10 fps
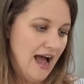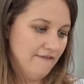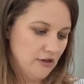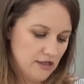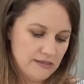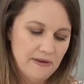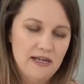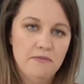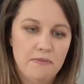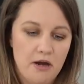I've Lost My
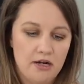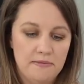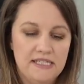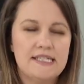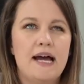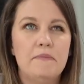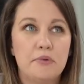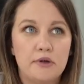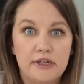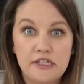Hippopotamus. I'm
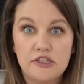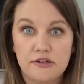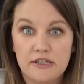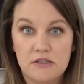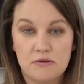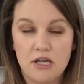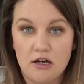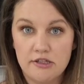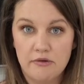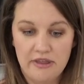pretty sure this was
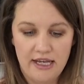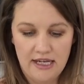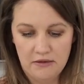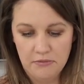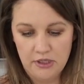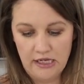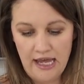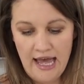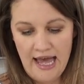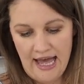also in the
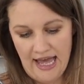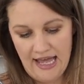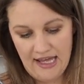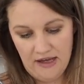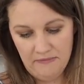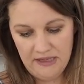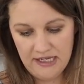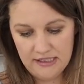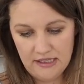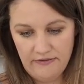handbook, and
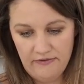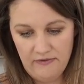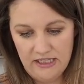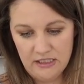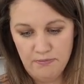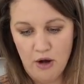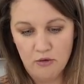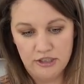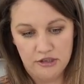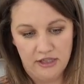because of its
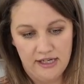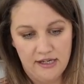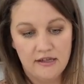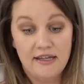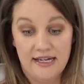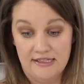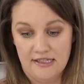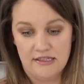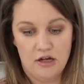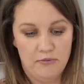poetry.
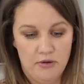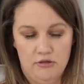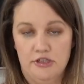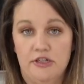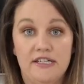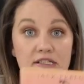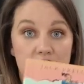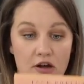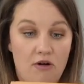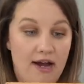Yes, it's all poetry.
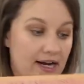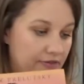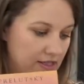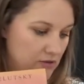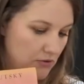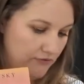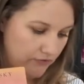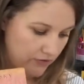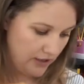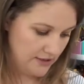So I got this one
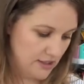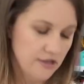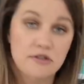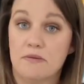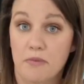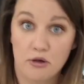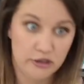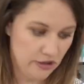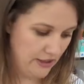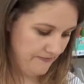for us to do some
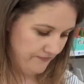poetry.